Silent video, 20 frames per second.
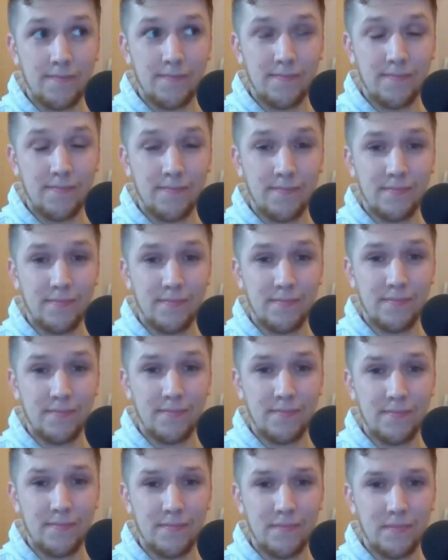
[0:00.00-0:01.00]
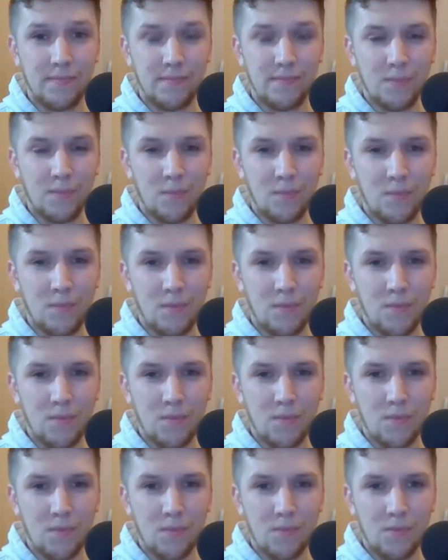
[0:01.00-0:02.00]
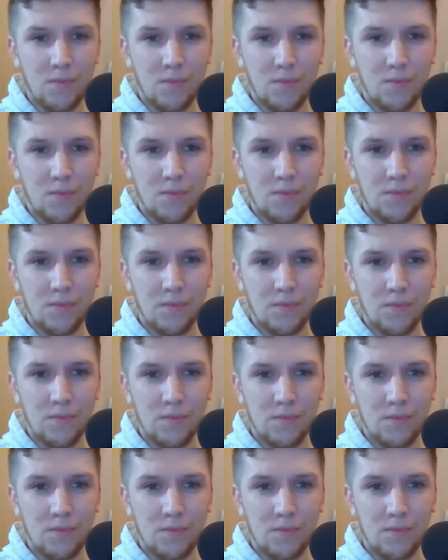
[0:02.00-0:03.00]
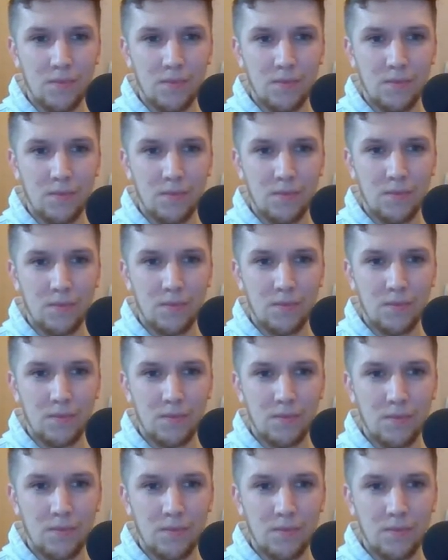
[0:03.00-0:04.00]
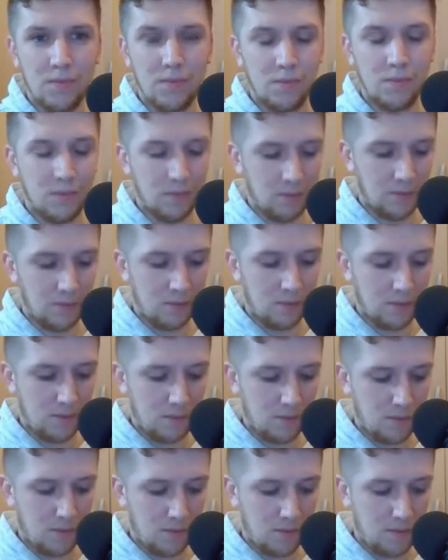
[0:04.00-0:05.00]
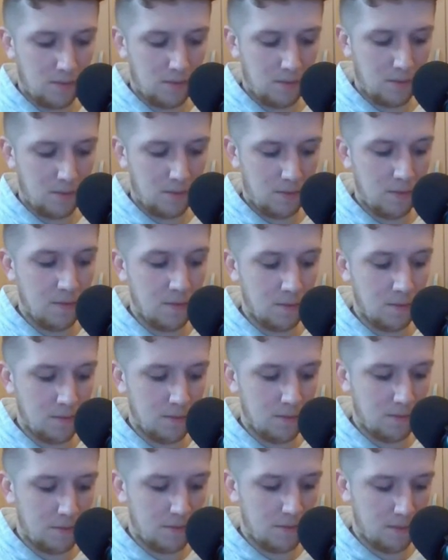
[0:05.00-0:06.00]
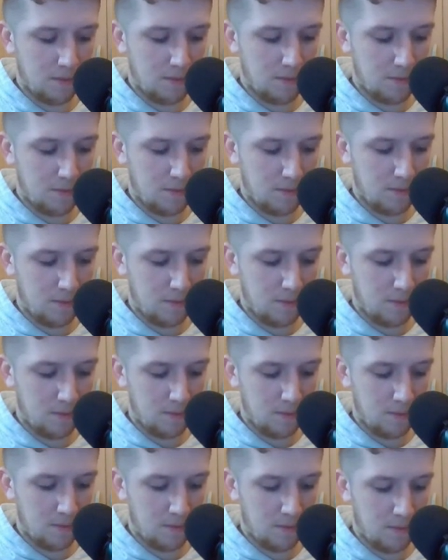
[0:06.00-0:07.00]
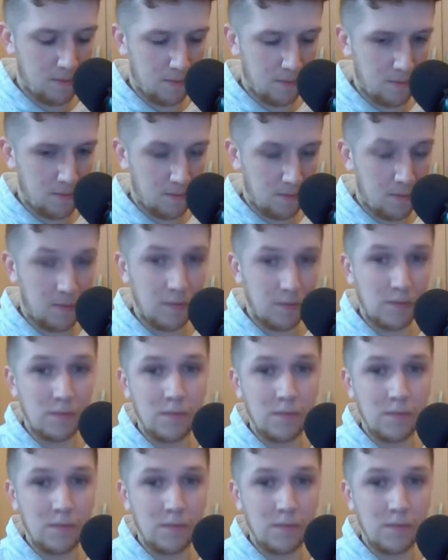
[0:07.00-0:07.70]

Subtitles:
This person isn't speaking.